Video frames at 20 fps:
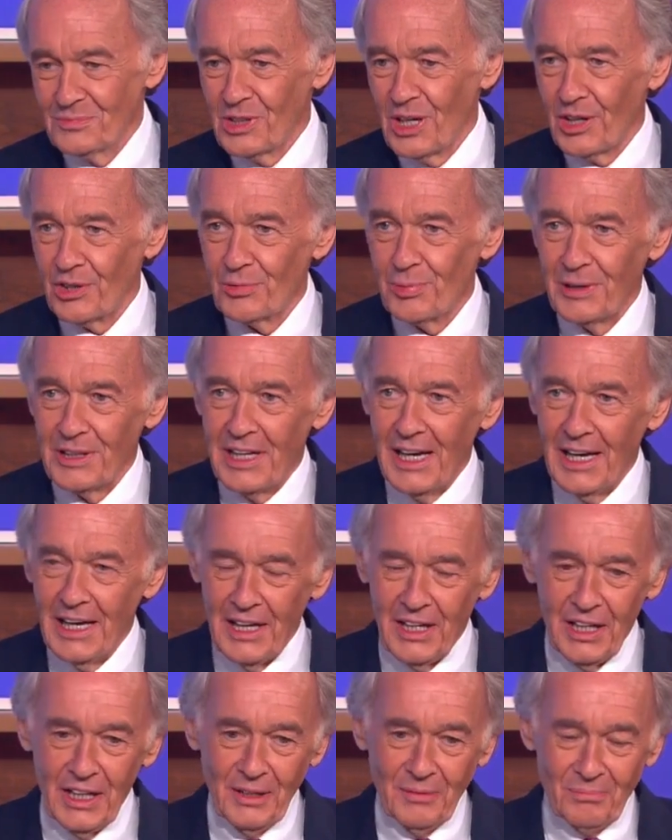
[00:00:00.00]
Congressman
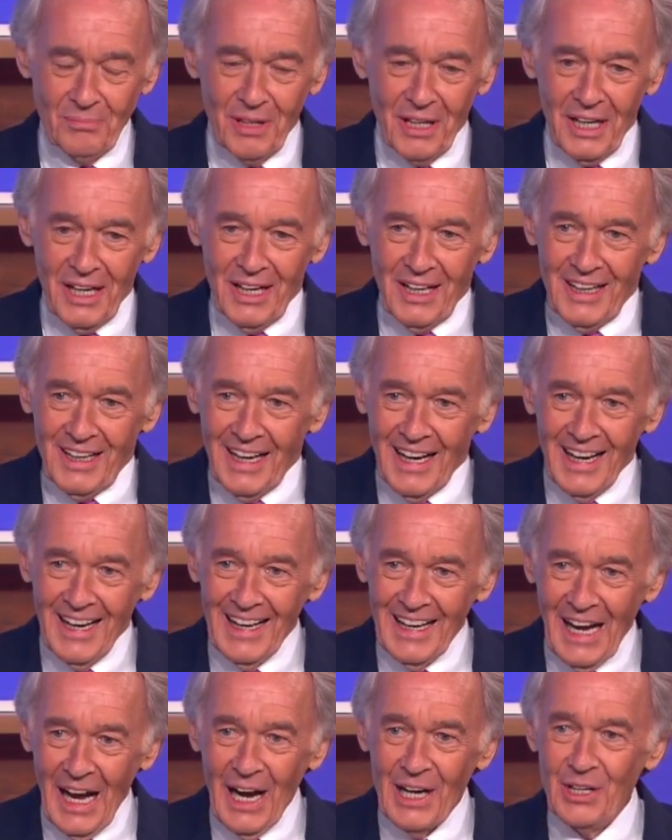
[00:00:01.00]
Kennedy.
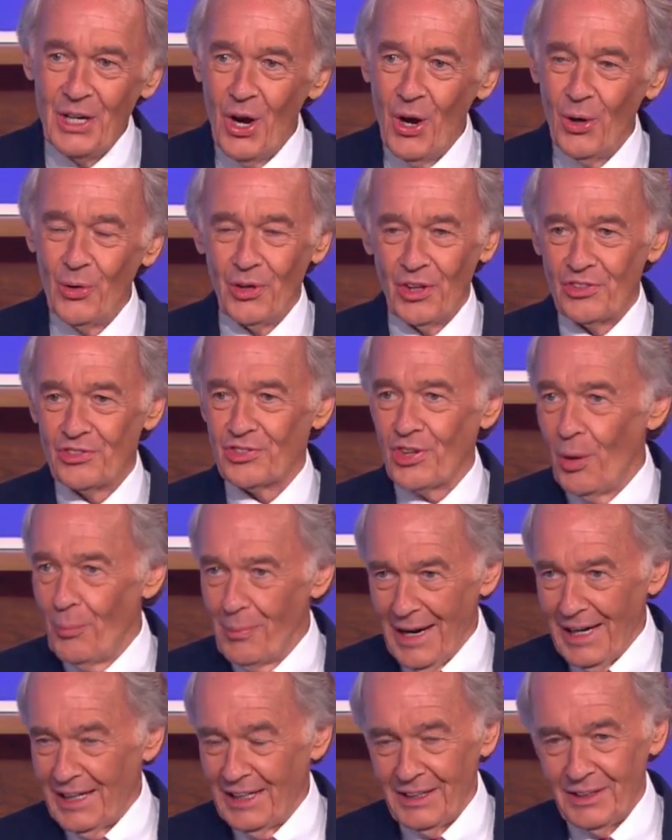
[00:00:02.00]
I know that so
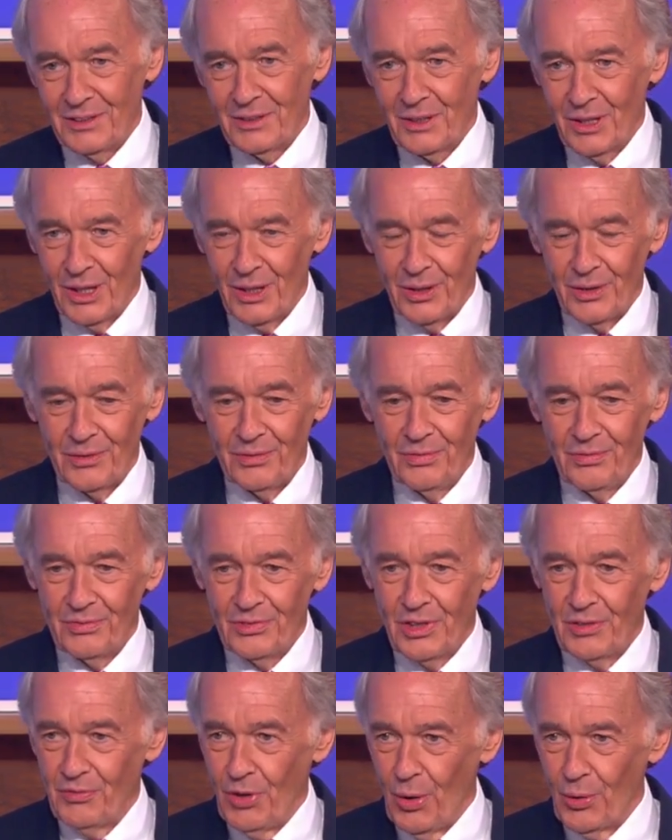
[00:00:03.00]
many of
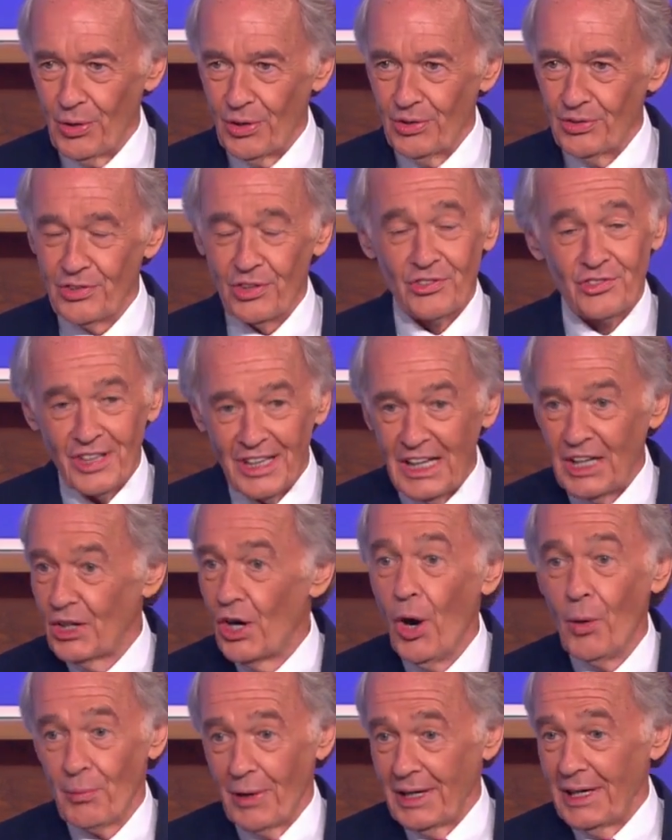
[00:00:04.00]
the voters are sitting at
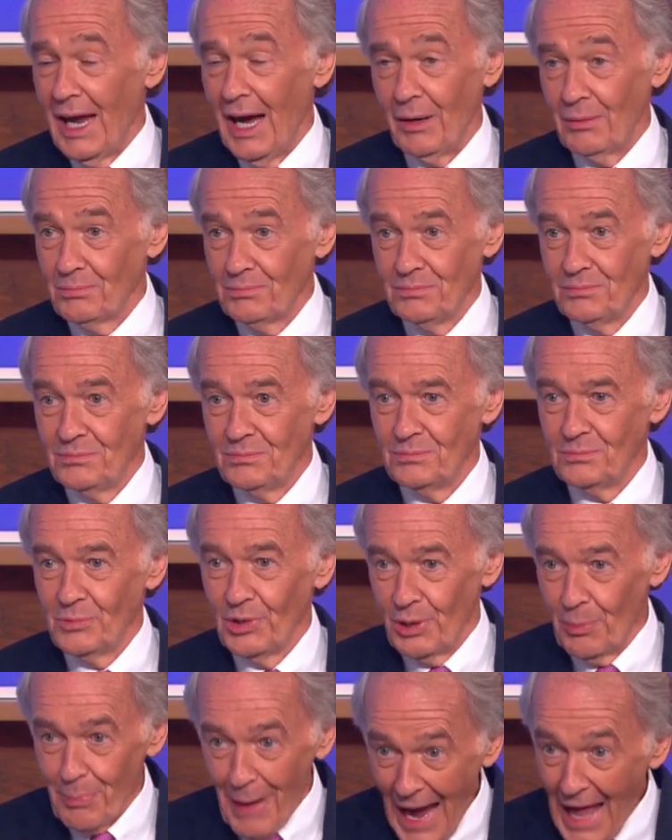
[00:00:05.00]
home right now
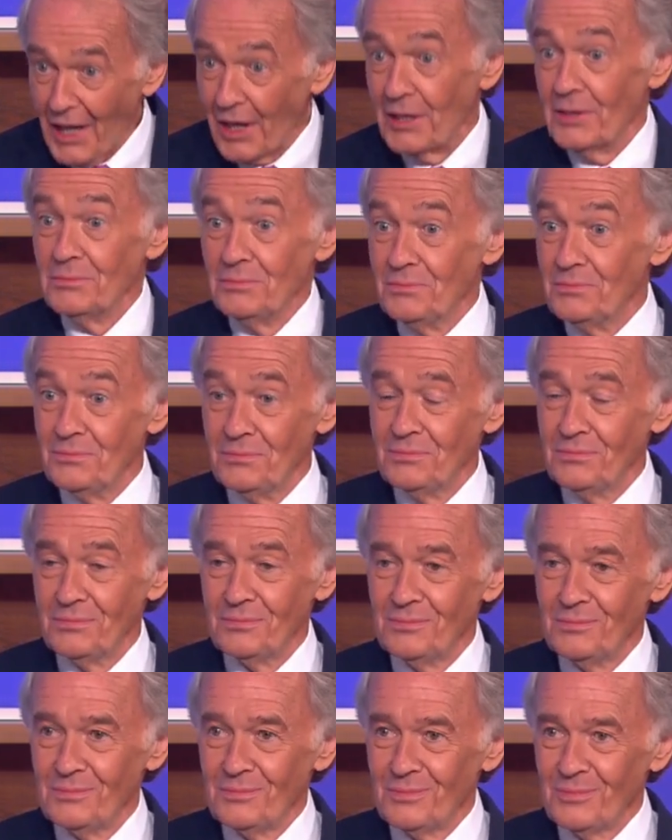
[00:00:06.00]
with a ballot
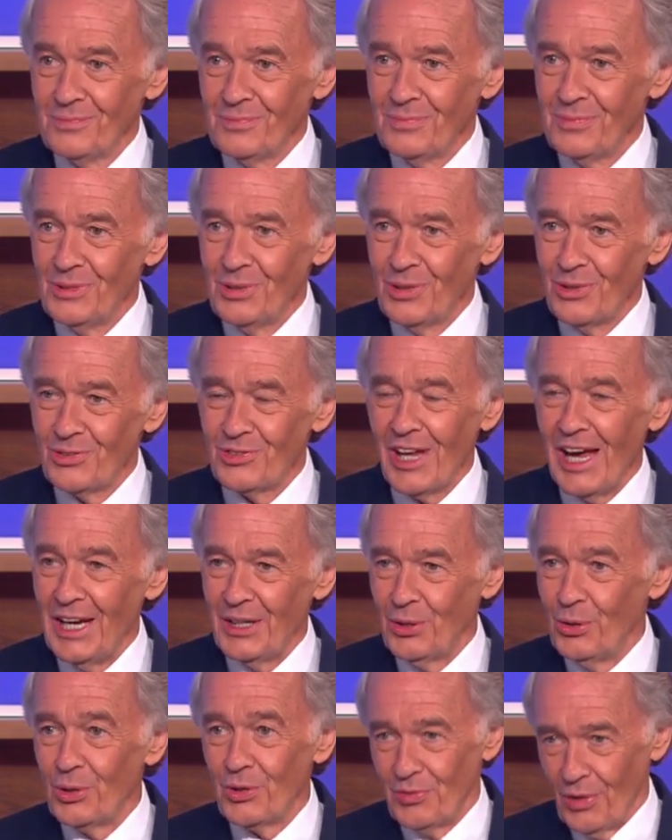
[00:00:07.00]
to
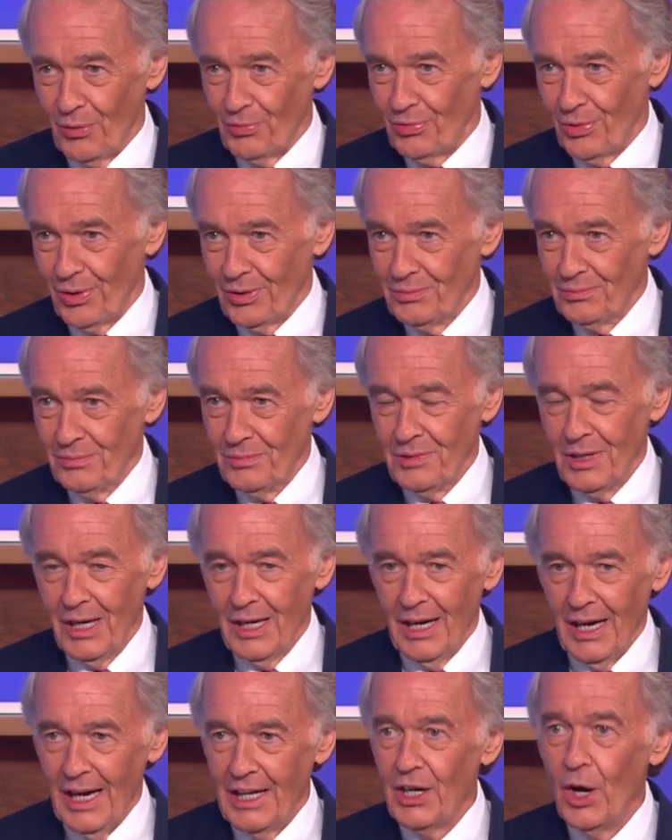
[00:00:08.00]
decide who to vote for.
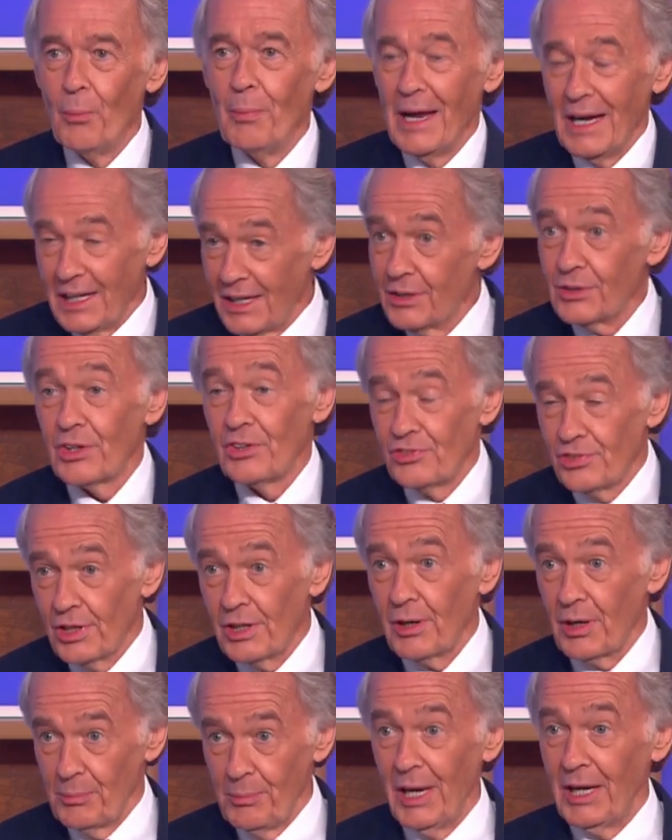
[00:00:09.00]
I know many are
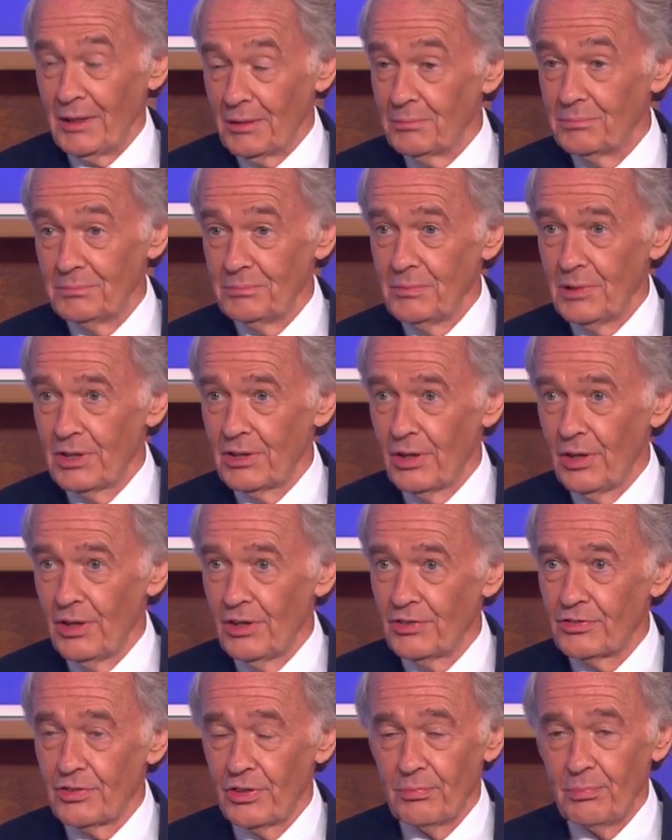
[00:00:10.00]
considering me
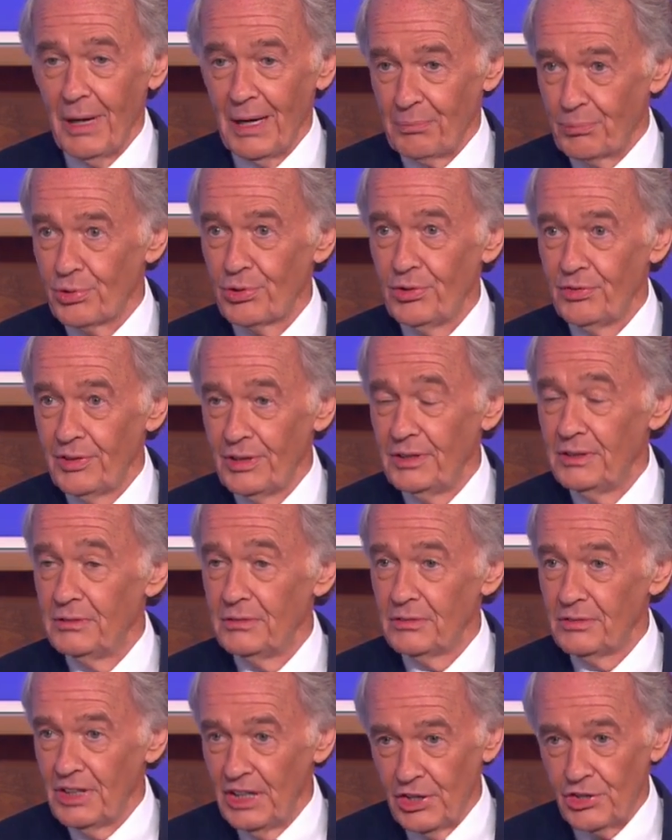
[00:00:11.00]
because of my
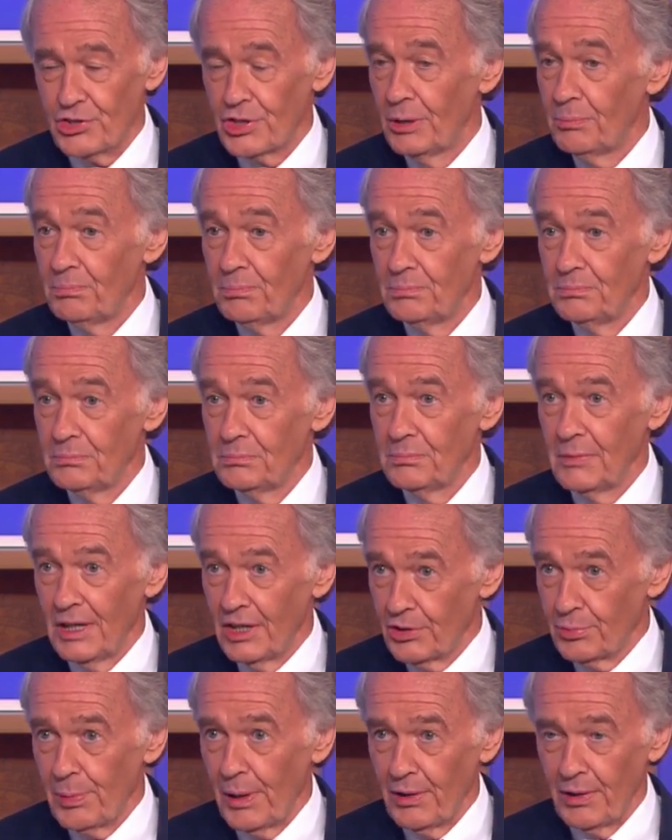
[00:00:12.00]
proven leadership
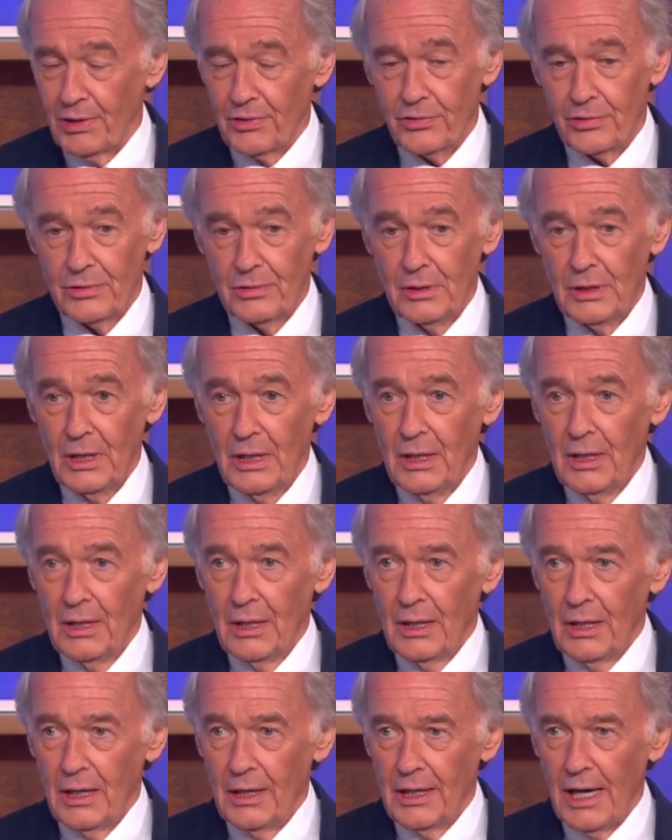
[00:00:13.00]
and experience.
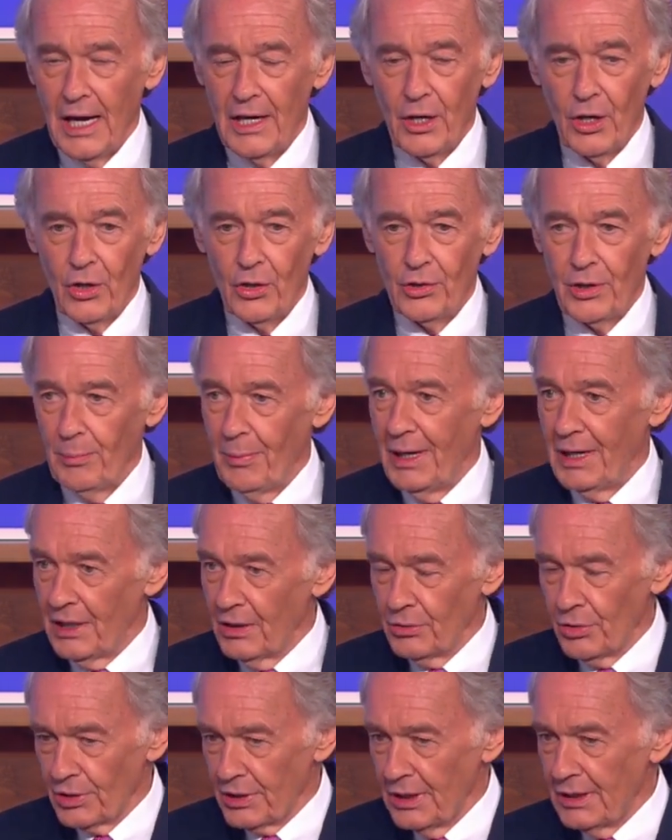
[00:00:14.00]
And I know that
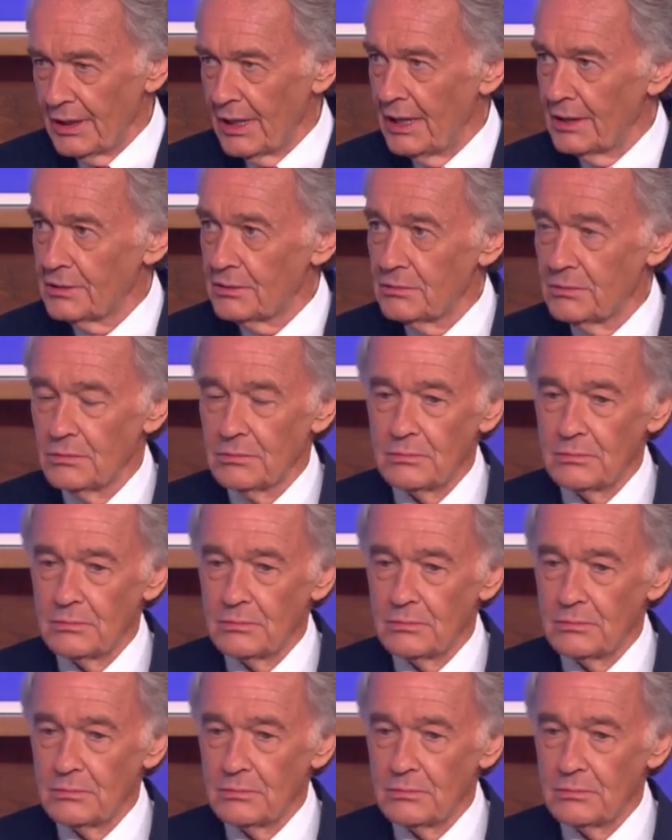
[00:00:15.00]
many are looking at